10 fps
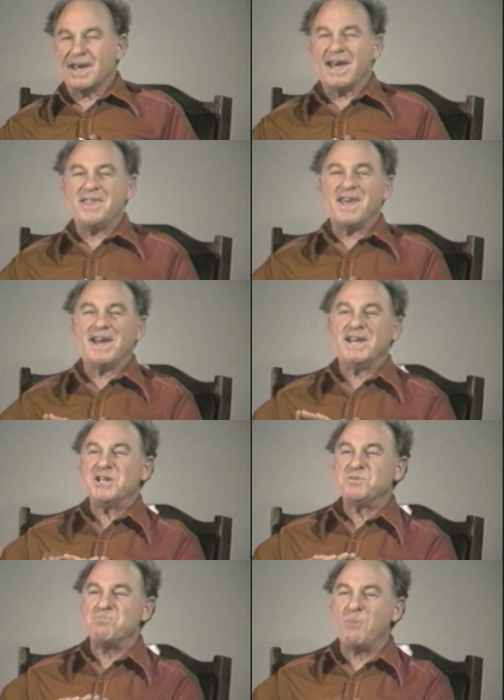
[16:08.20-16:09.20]
And that
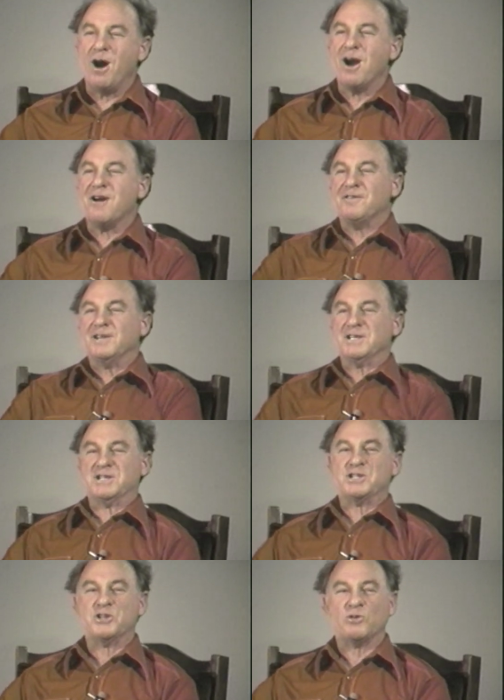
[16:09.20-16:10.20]
is marvelous.
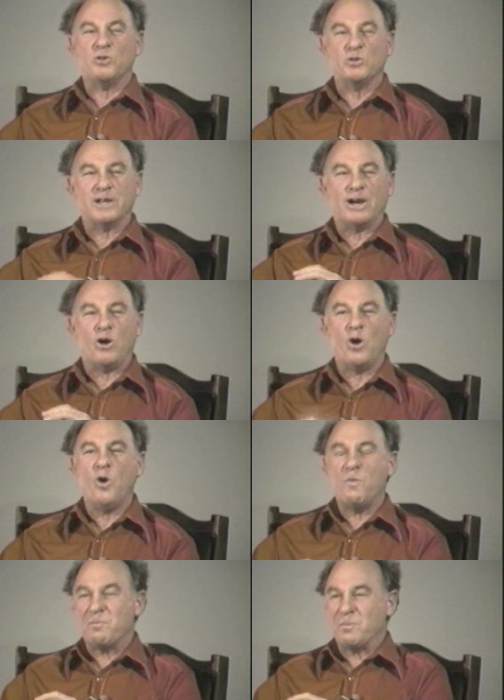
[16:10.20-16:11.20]
It's your only hope.